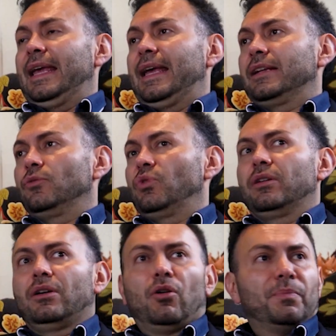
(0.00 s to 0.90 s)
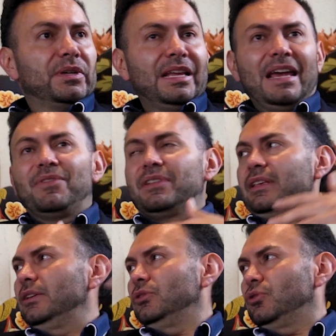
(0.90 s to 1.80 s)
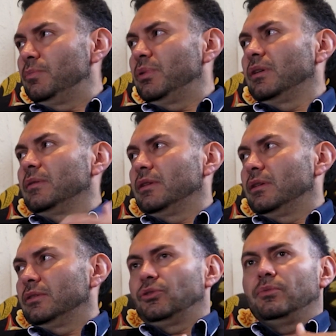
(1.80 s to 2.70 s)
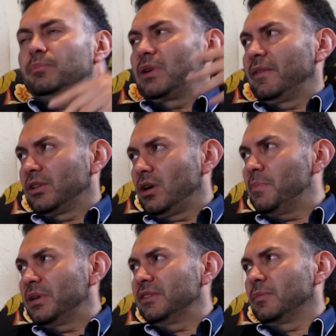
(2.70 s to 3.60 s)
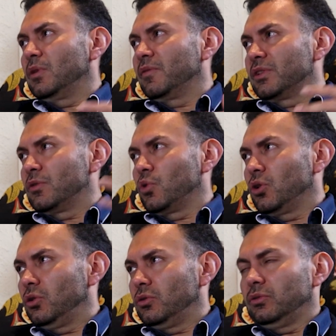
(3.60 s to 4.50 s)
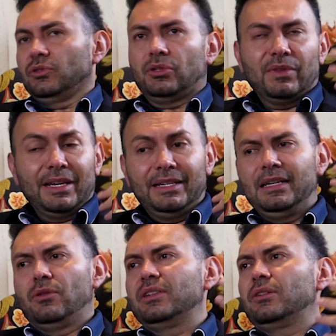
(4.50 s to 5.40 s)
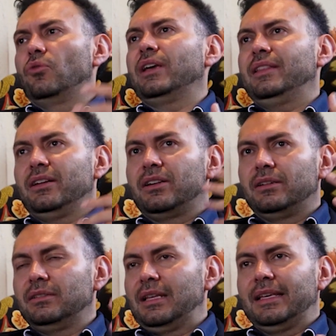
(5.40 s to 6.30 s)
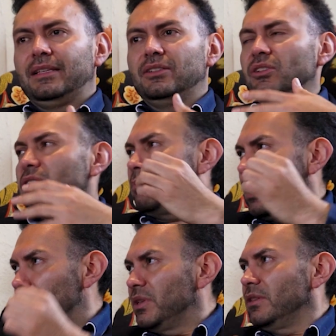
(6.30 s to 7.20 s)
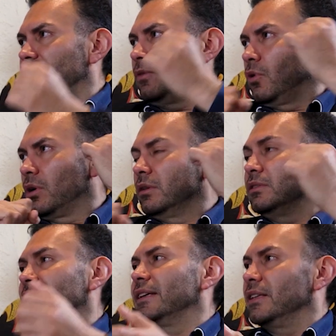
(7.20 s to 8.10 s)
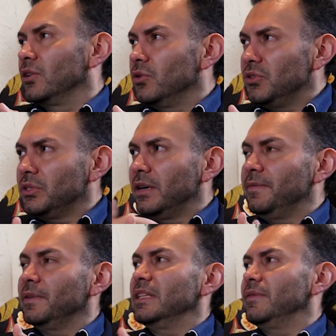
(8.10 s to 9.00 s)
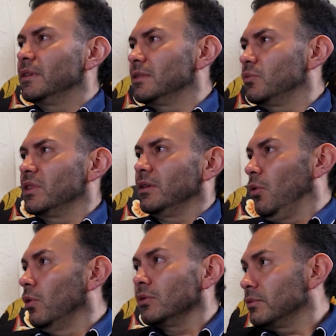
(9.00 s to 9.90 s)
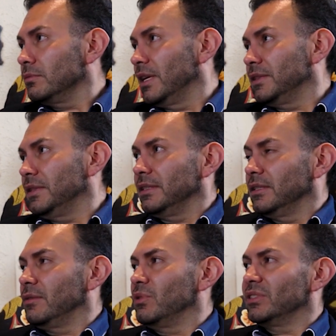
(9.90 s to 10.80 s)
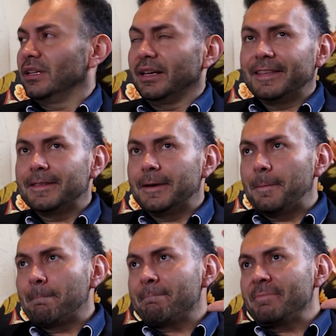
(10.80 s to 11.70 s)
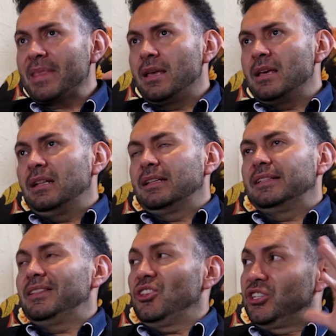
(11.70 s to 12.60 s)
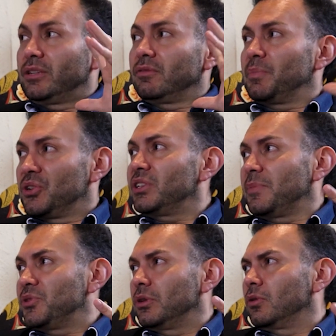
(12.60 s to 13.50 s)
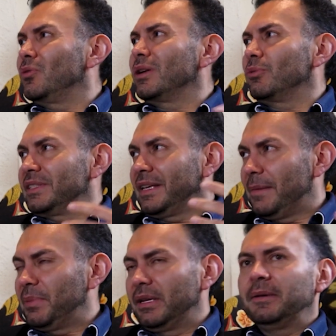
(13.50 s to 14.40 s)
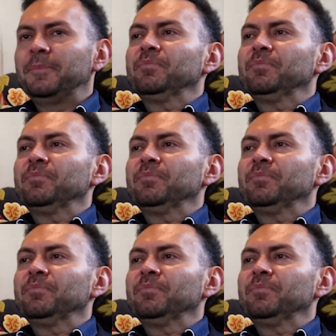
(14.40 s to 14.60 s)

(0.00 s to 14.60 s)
And we opened everything to private companies from all over the world. So the idea was, okay, they are like just pumping the floor, taking the good stuff and leaving us with the holes. That's it. So it was like let's say the general perception of what was happening.